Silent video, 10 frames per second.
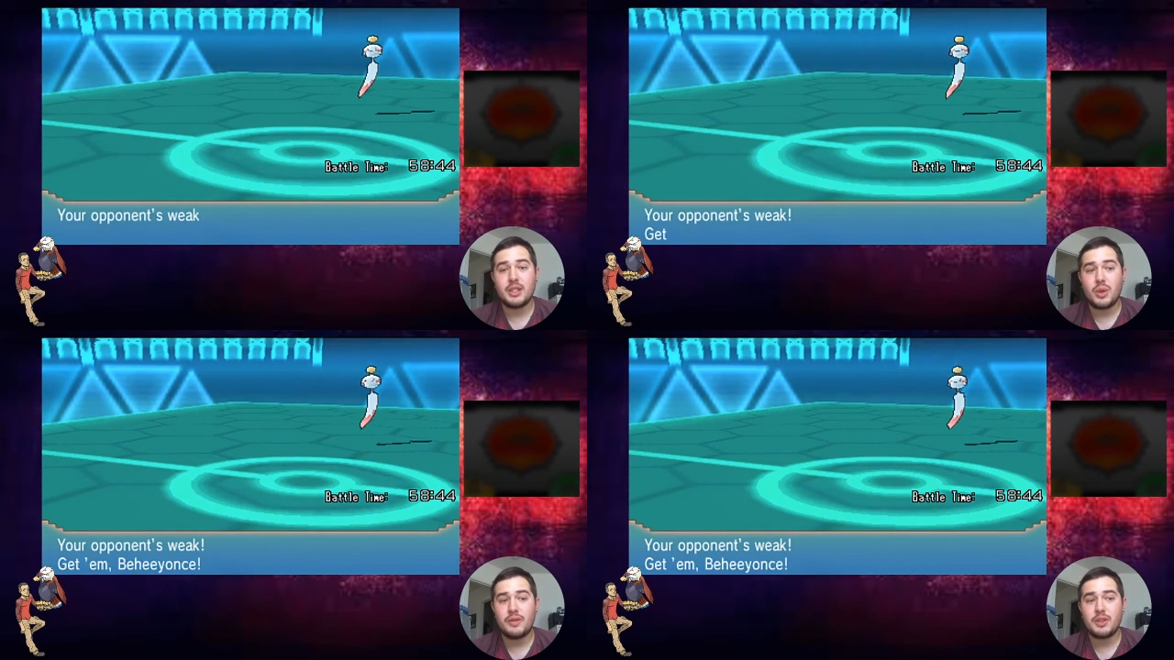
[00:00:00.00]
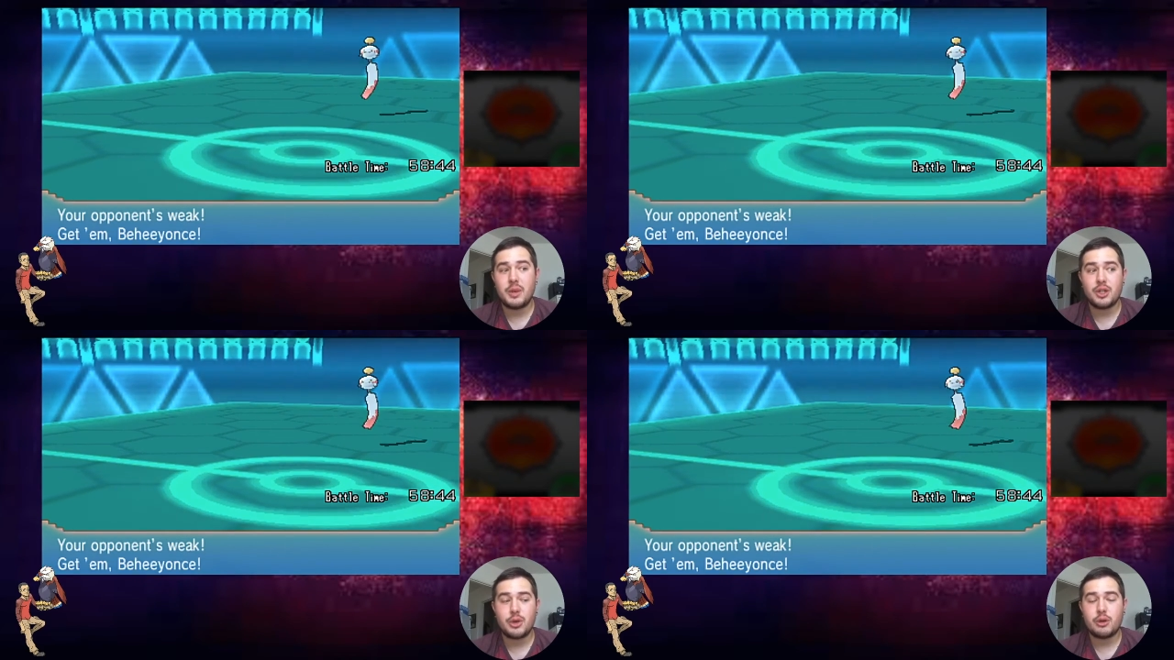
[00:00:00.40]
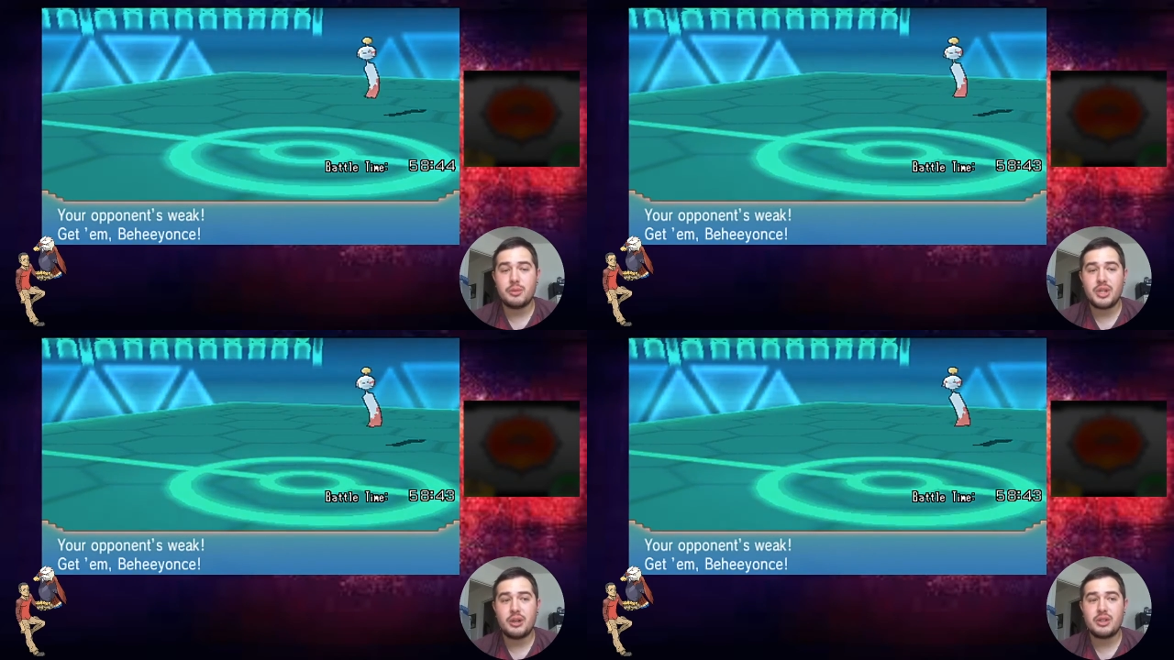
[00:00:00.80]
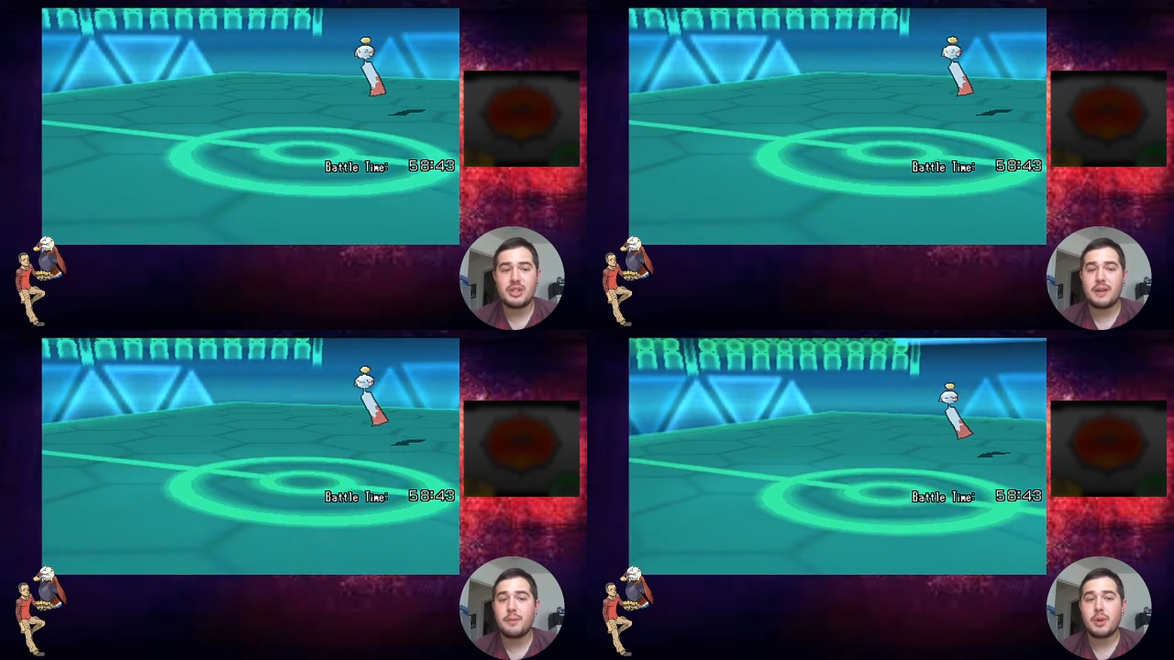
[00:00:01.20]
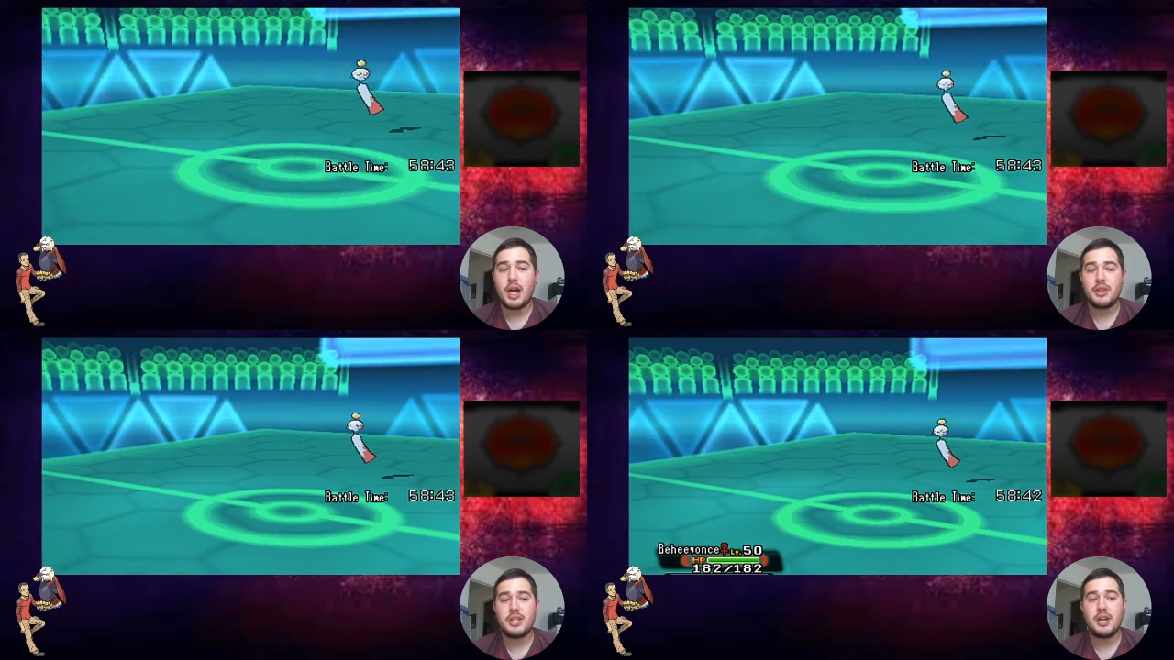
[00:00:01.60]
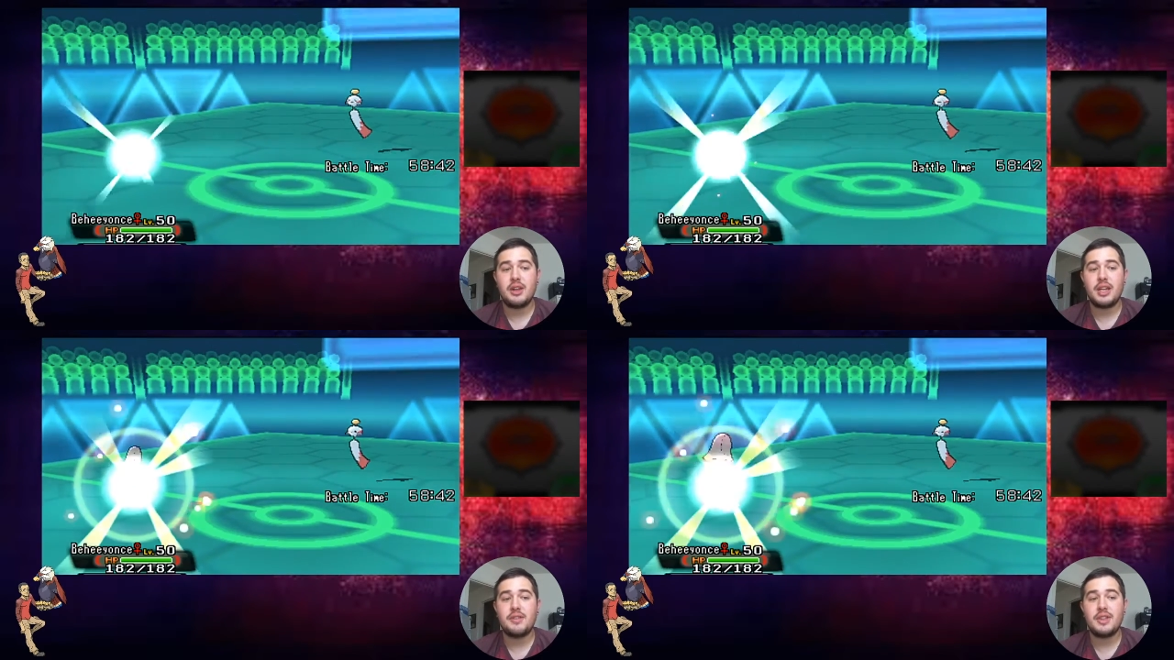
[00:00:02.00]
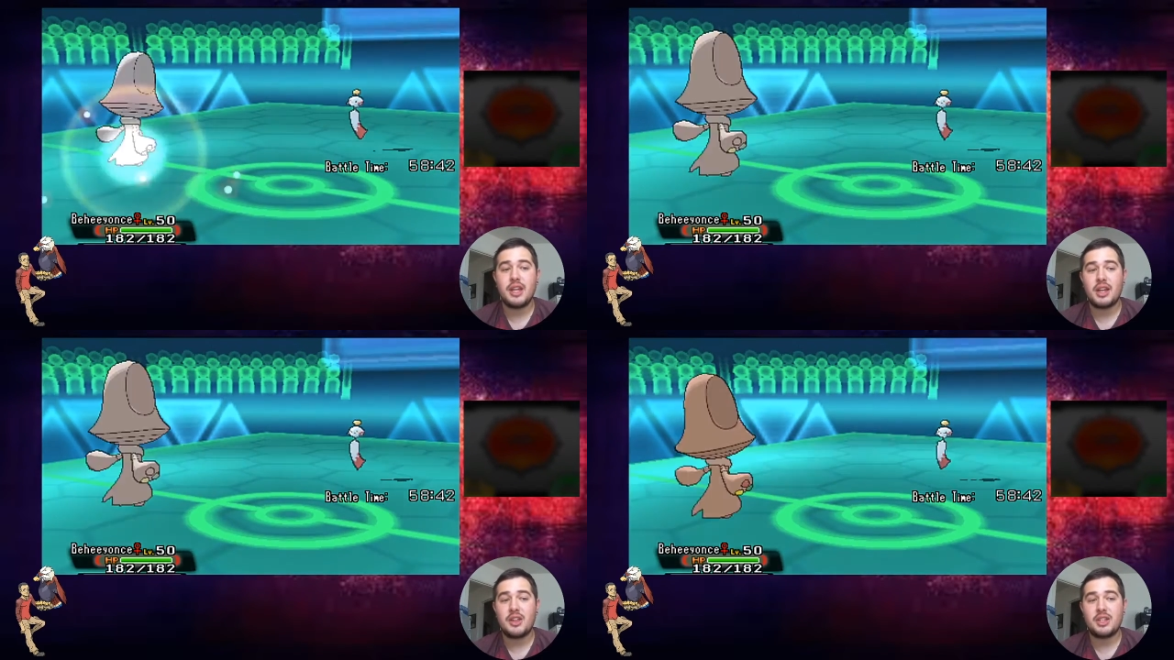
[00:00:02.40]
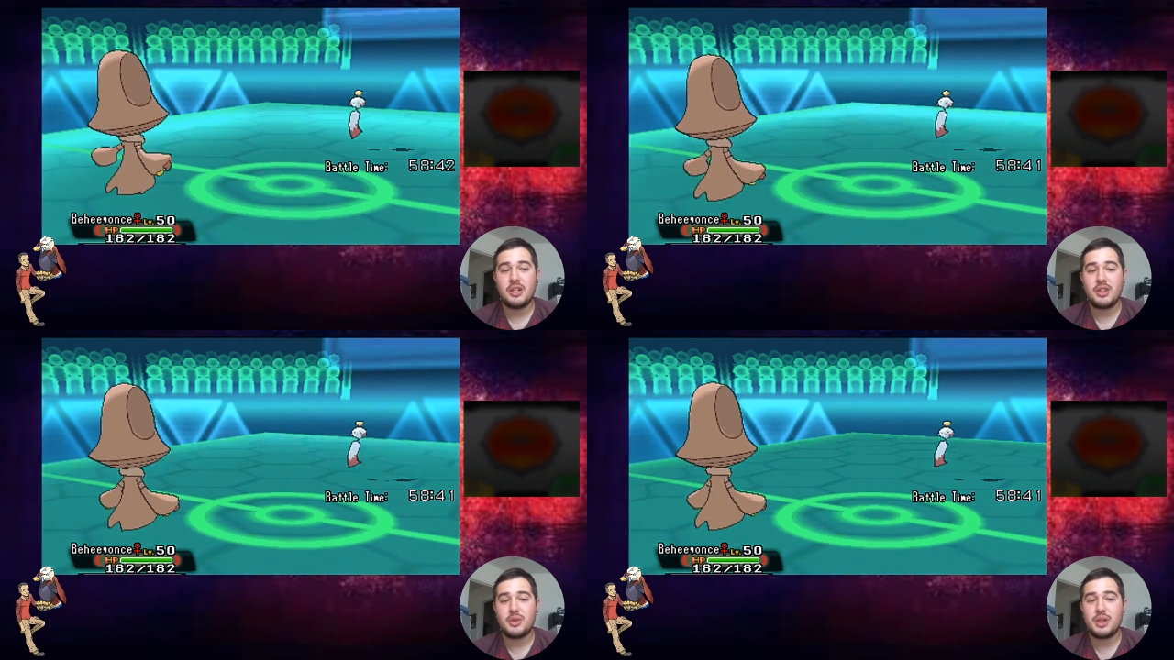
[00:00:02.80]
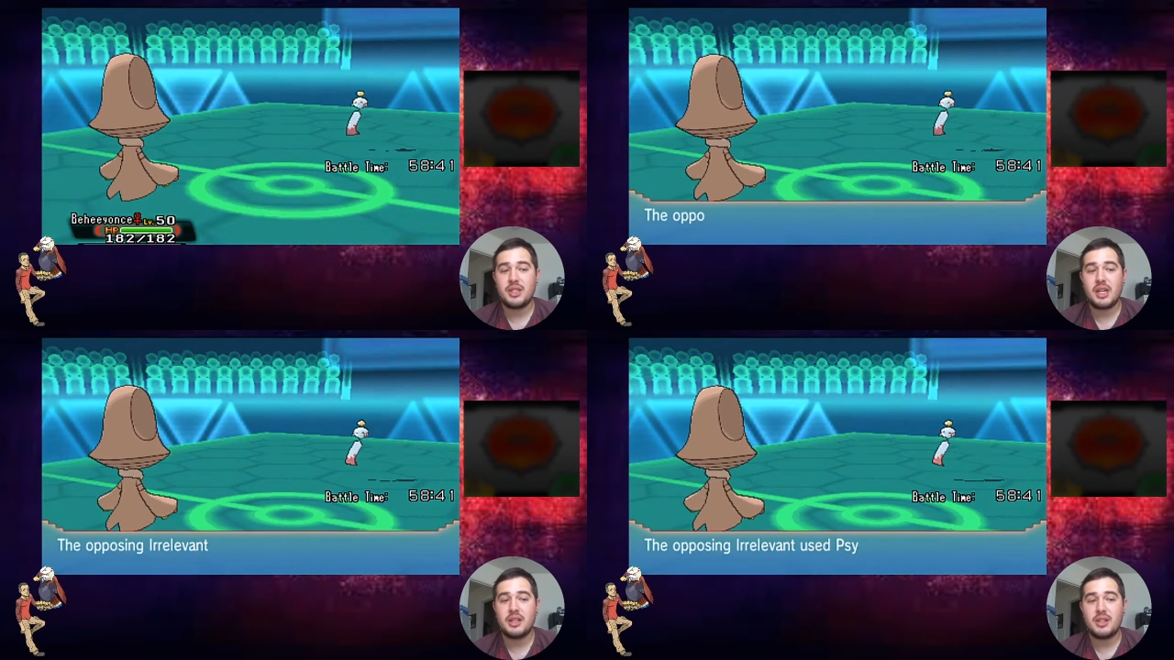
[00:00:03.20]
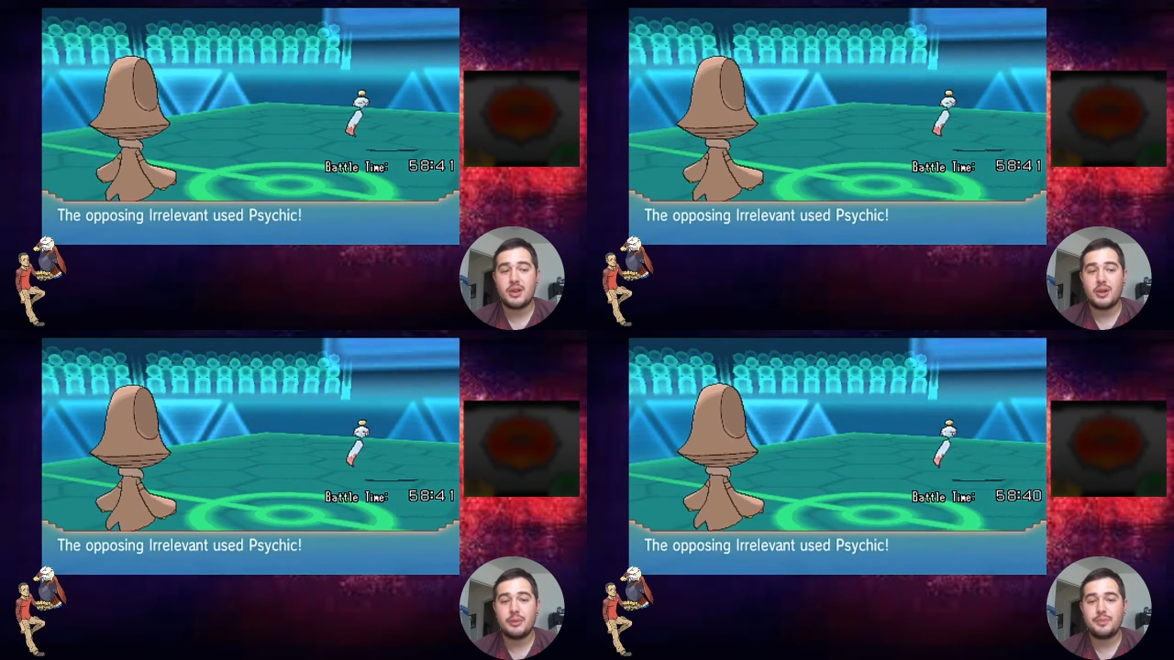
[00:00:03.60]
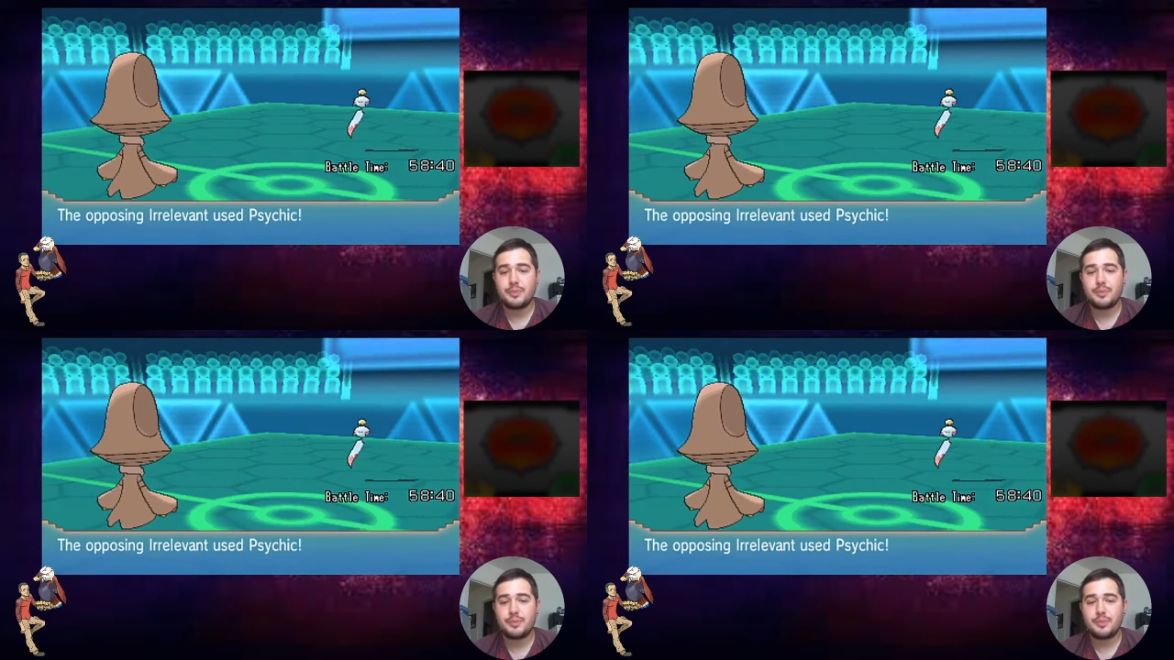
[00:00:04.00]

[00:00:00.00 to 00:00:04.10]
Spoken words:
That's one of his main Trick Room setters aside from Gothitelle. And even then, Gothitelle doesn't want to take this thing on.